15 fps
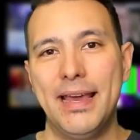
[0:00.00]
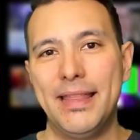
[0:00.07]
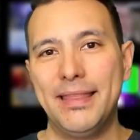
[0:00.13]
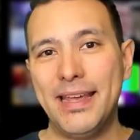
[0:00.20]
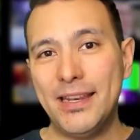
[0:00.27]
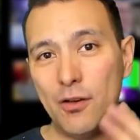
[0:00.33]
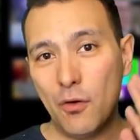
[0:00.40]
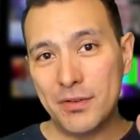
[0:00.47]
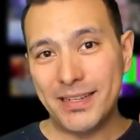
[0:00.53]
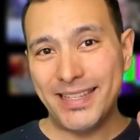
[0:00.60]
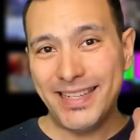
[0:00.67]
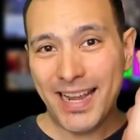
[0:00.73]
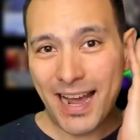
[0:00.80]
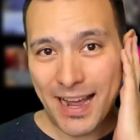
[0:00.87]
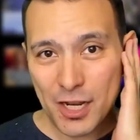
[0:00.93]
they
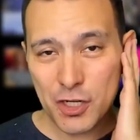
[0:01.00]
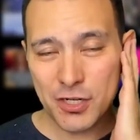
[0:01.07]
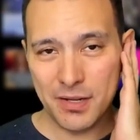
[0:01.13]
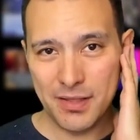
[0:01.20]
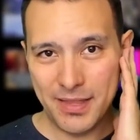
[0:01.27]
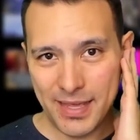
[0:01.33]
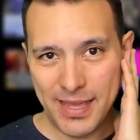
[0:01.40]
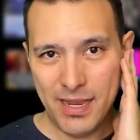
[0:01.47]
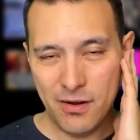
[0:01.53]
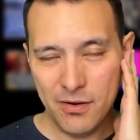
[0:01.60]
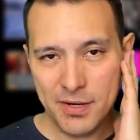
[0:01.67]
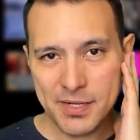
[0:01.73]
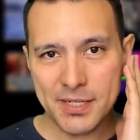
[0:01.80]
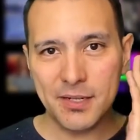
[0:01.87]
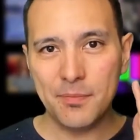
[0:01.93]
don't touch the
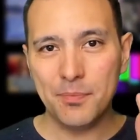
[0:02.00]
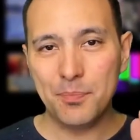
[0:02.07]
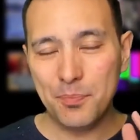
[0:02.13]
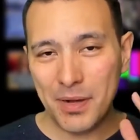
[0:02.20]
ears,